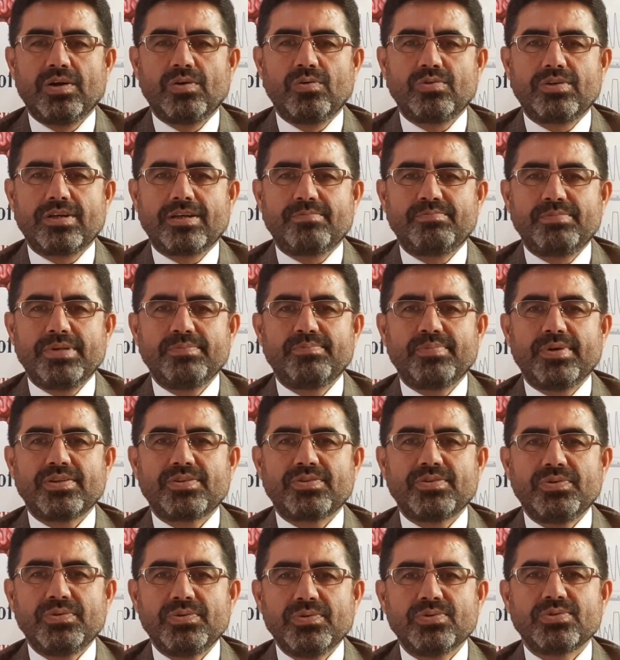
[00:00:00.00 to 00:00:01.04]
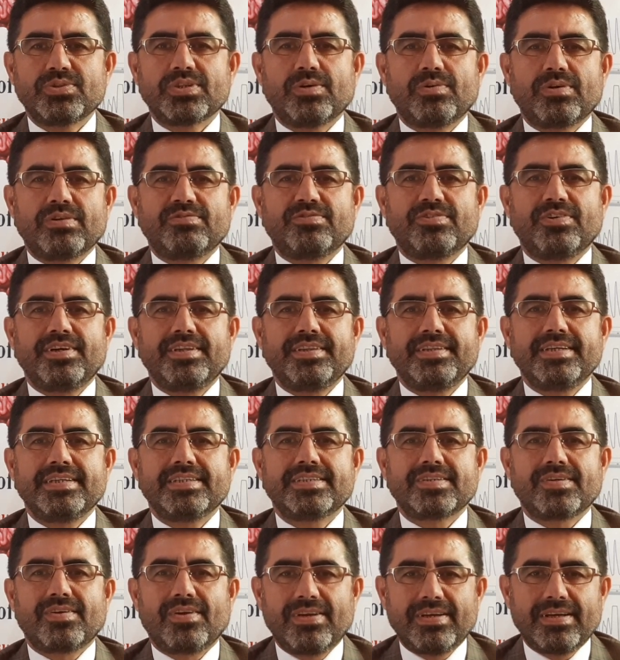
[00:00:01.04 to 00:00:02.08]
other people to use our
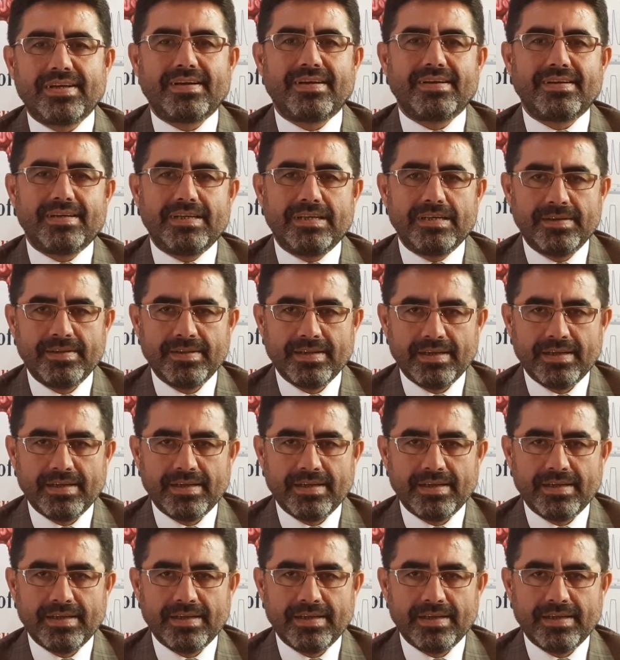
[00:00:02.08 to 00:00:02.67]
findings clearly.